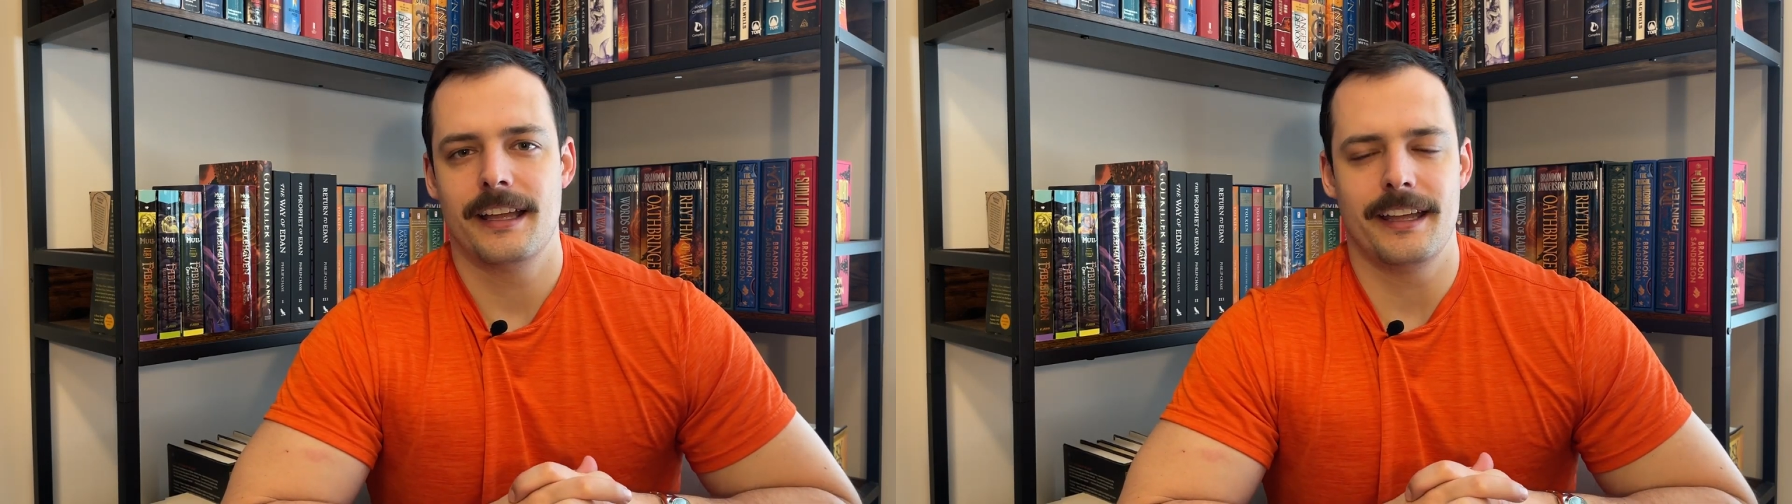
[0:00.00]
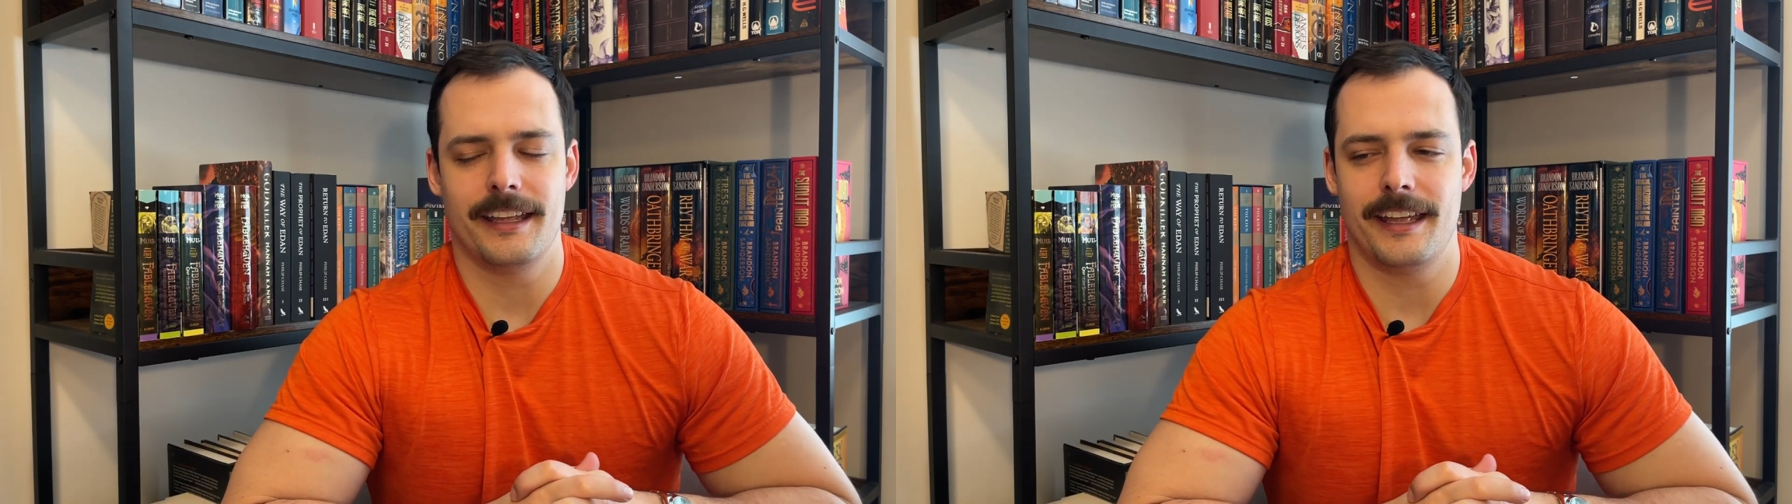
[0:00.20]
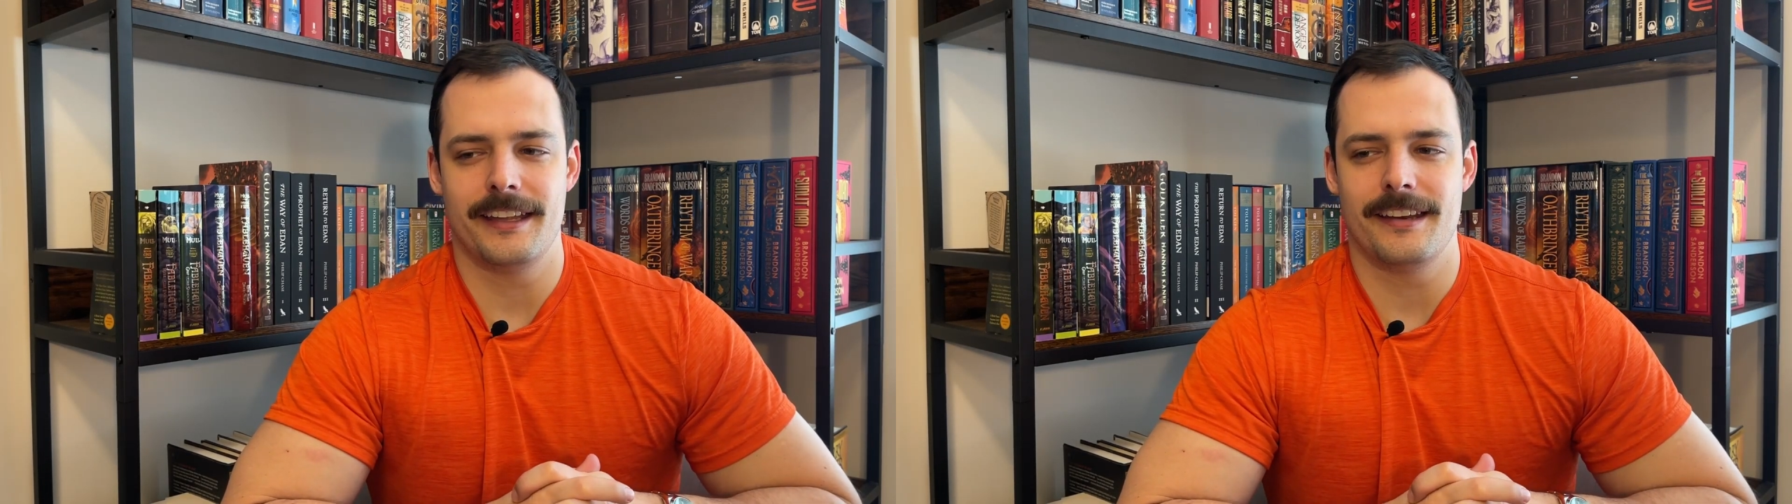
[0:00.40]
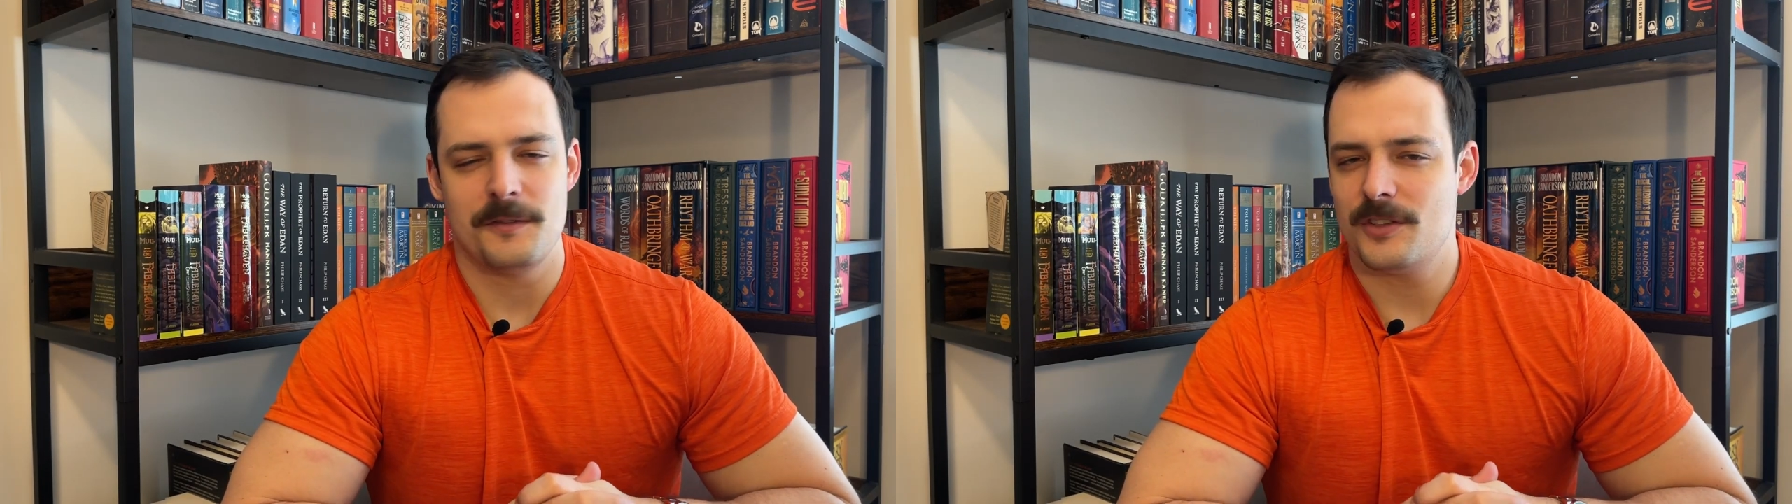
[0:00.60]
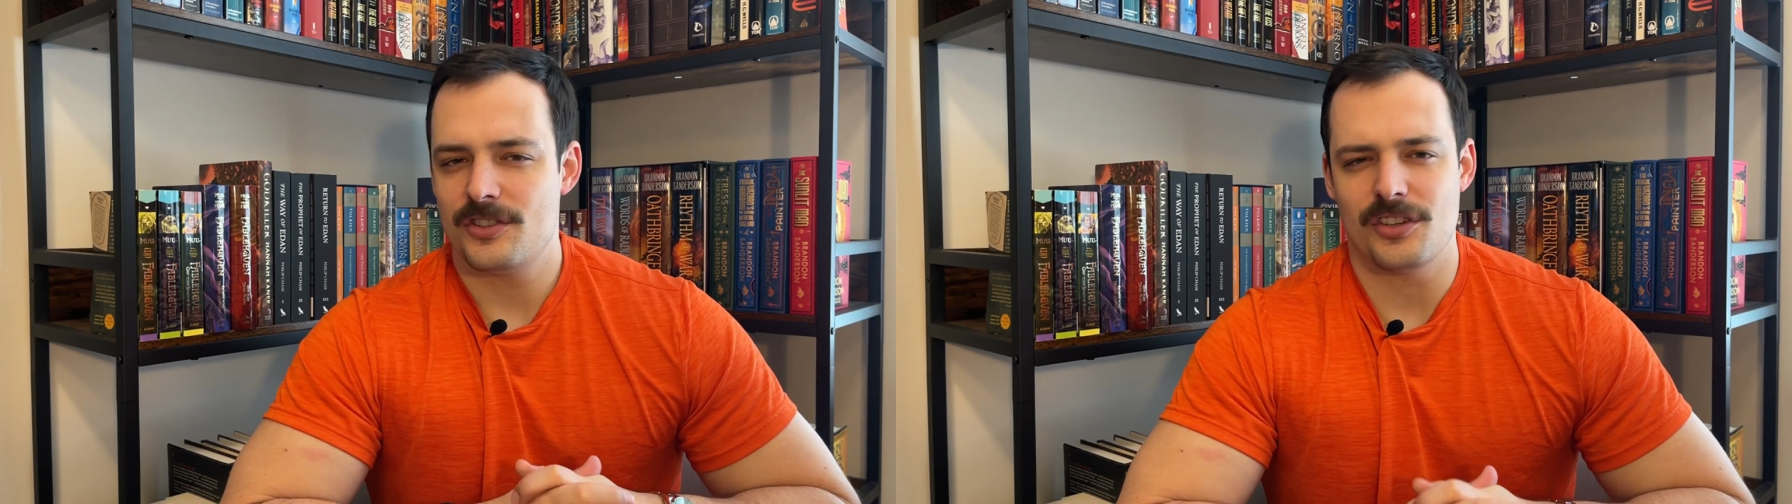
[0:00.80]
and
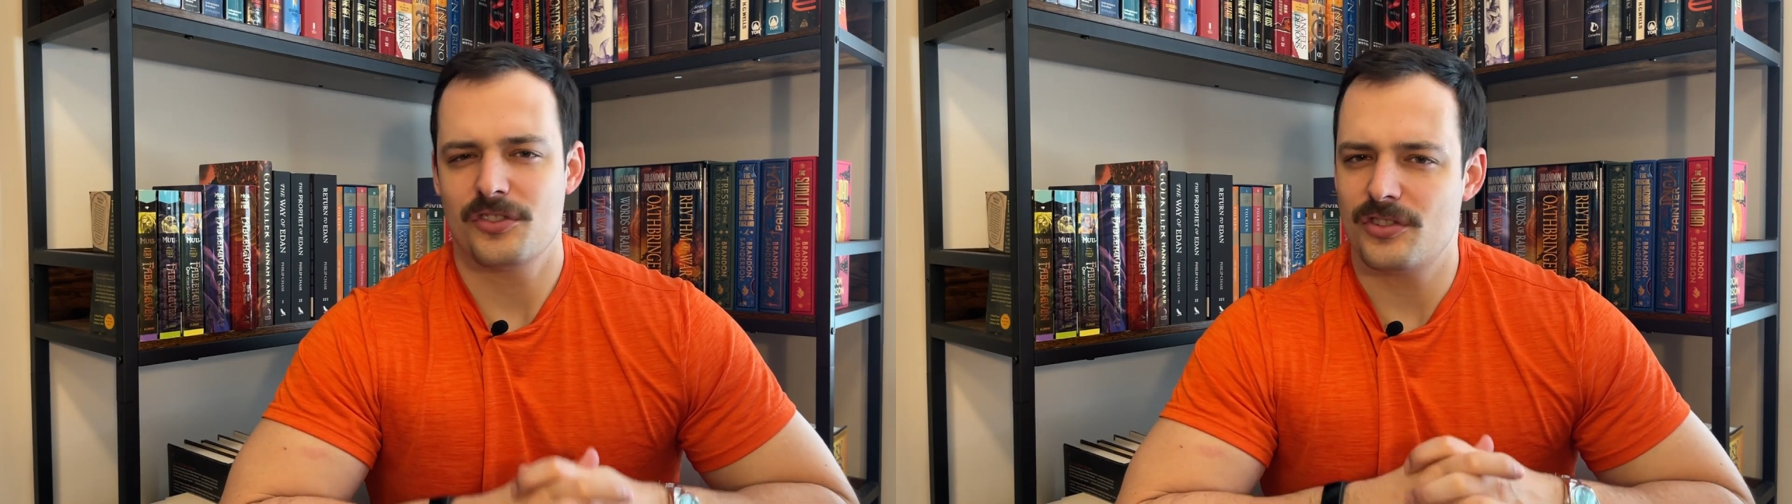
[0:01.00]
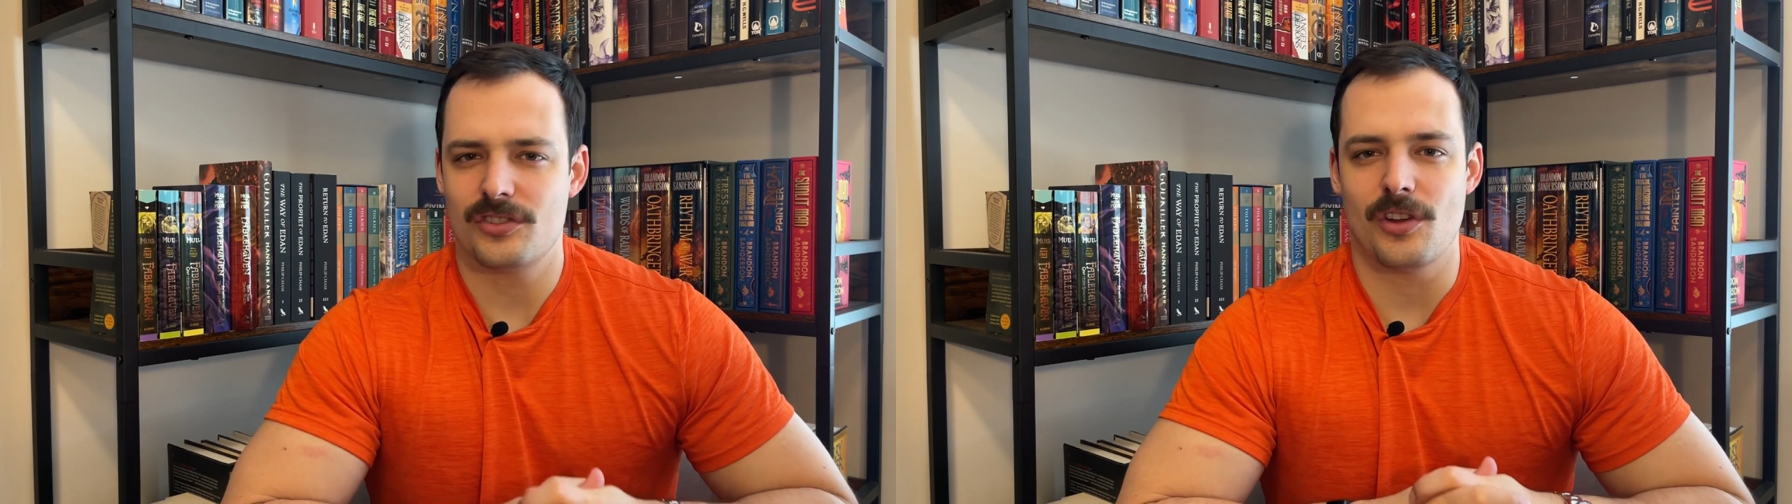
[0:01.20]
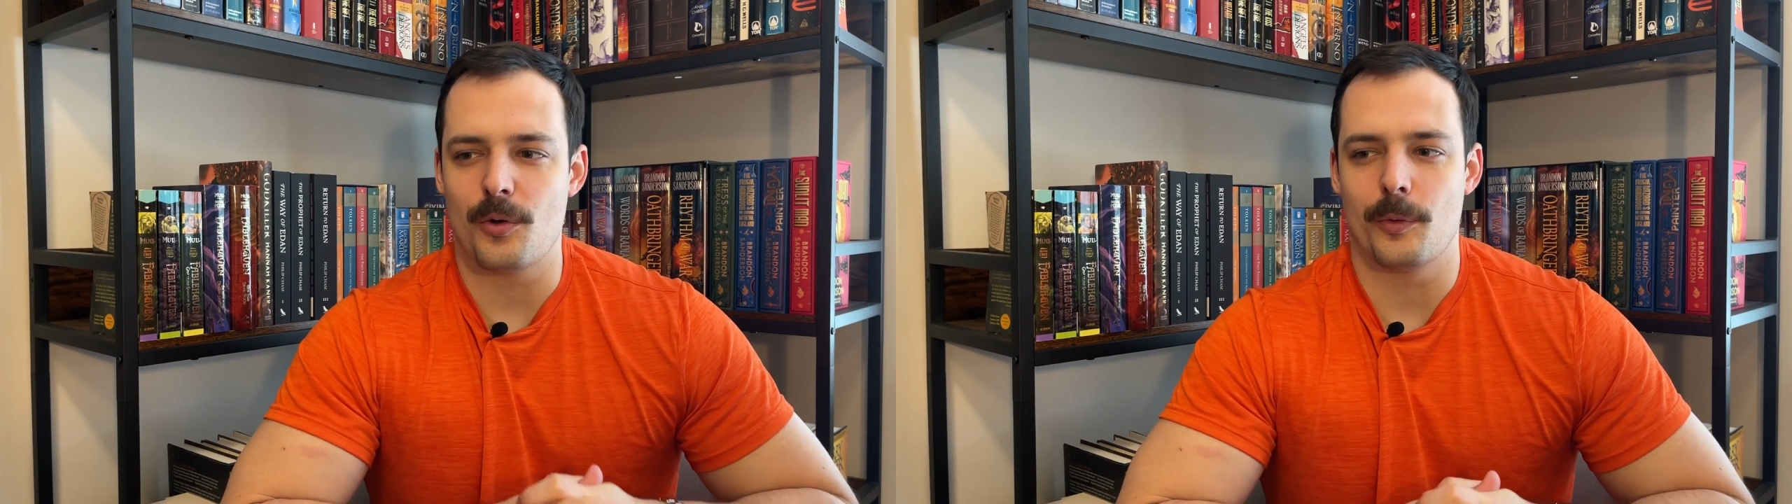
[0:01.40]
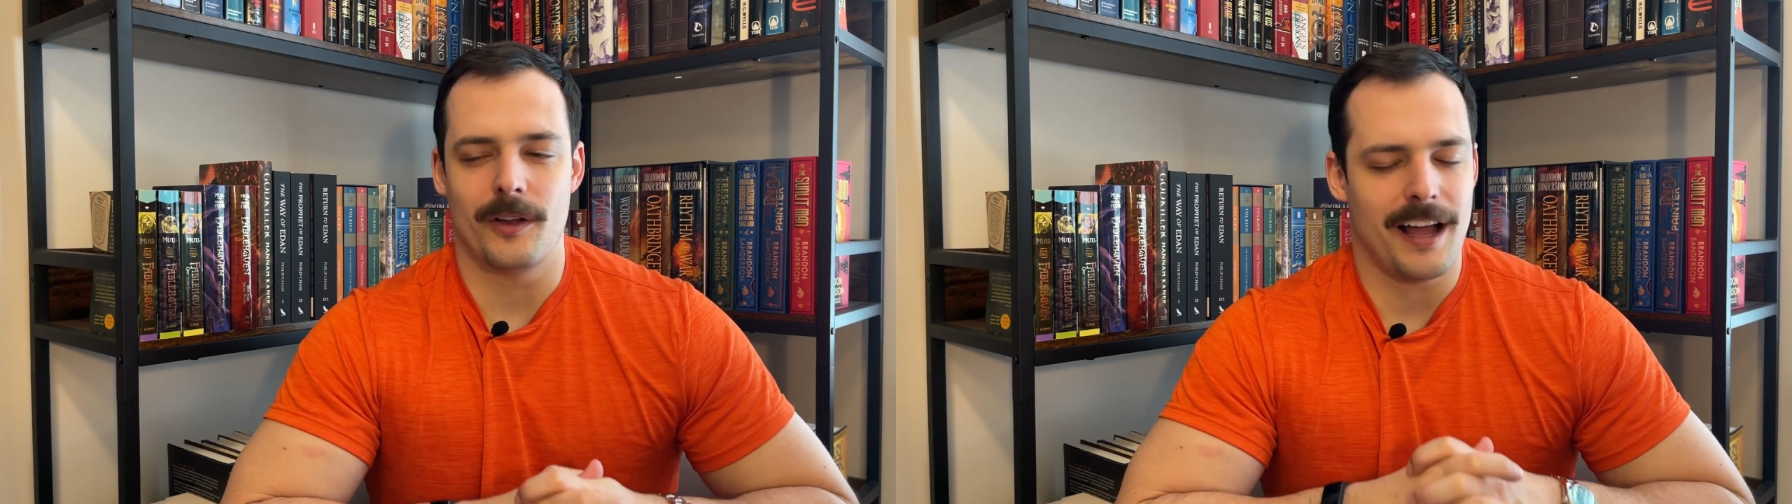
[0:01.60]
it's just so real.